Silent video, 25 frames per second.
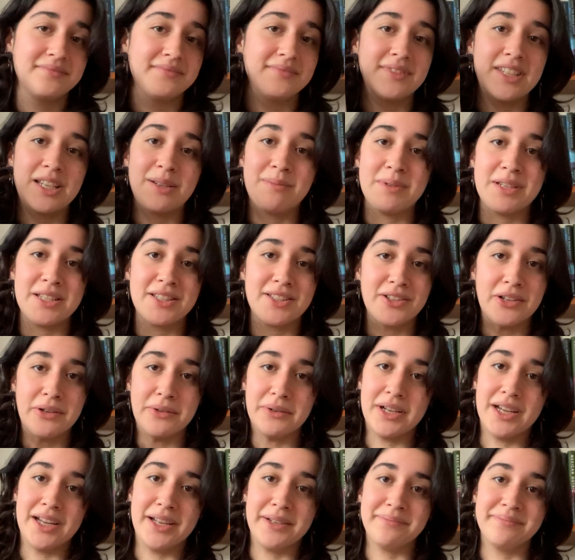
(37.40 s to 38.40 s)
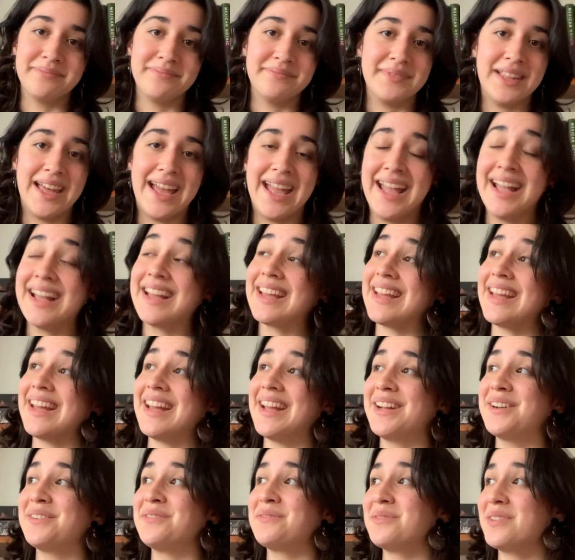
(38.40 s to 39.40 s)
did me so good. Like,
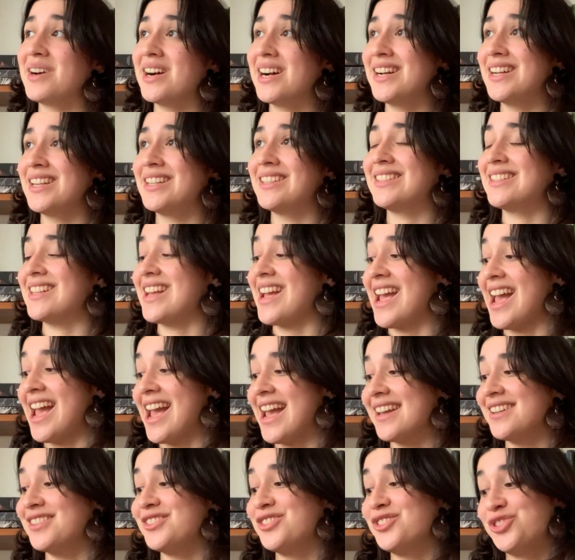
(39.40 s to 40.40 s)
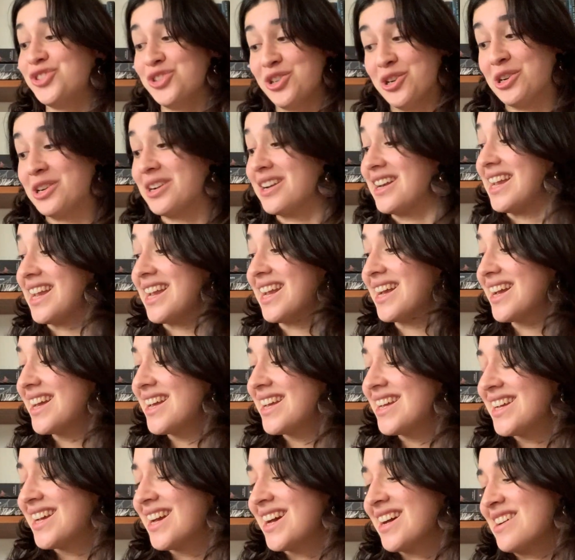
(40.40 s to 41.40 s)
it was a journey.
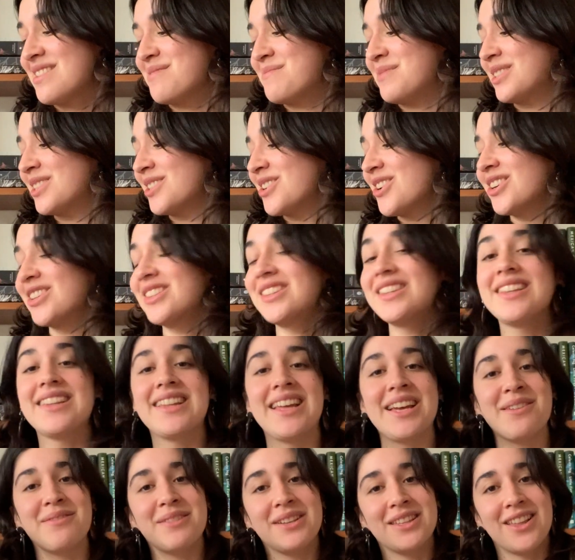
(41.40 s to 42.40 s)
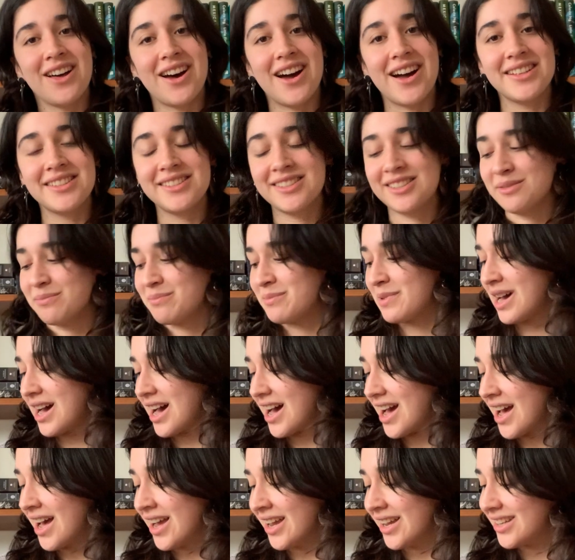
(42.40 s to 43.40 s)
It's called The Light We Lost
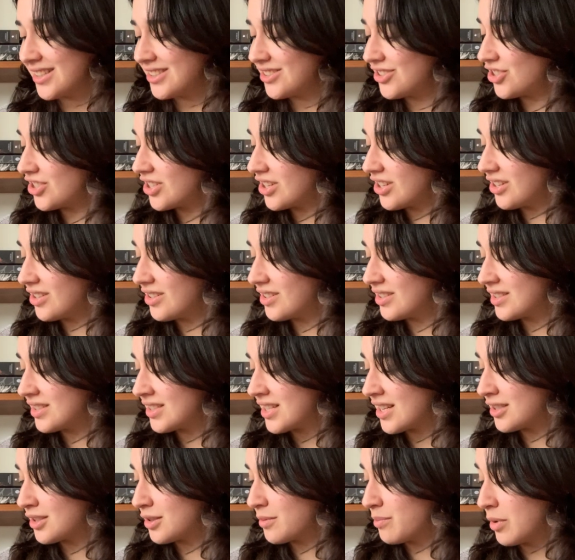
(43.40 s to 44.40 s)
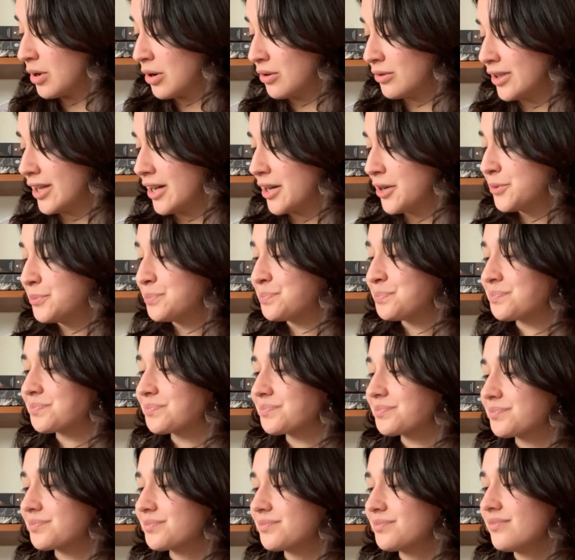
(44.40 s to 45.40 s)
by Jill Santopolo,
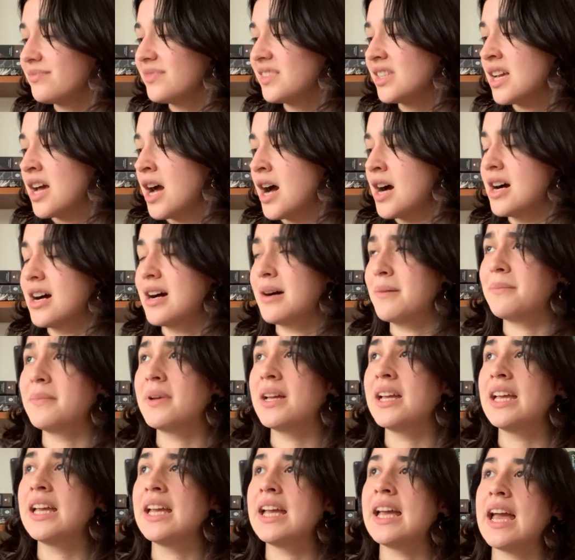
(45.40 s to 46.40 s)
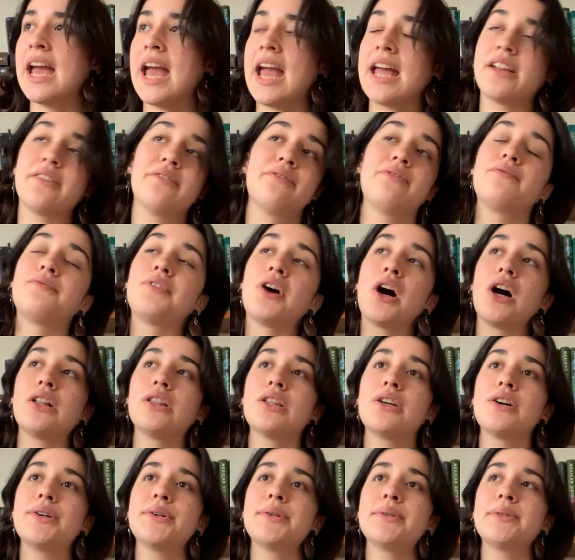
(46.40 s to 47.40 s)
and it
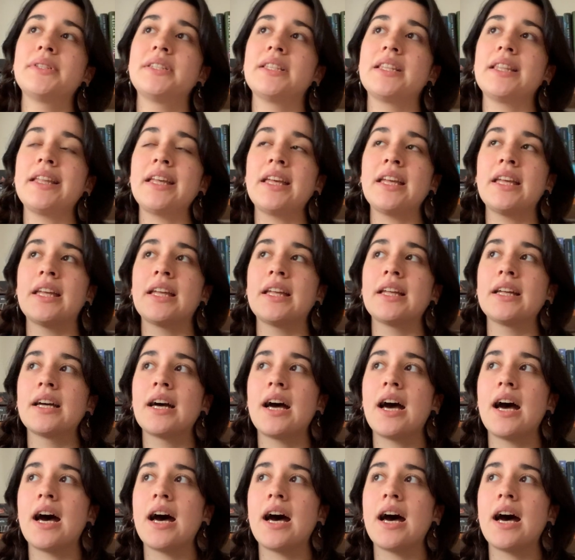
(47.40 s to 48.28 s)
follows the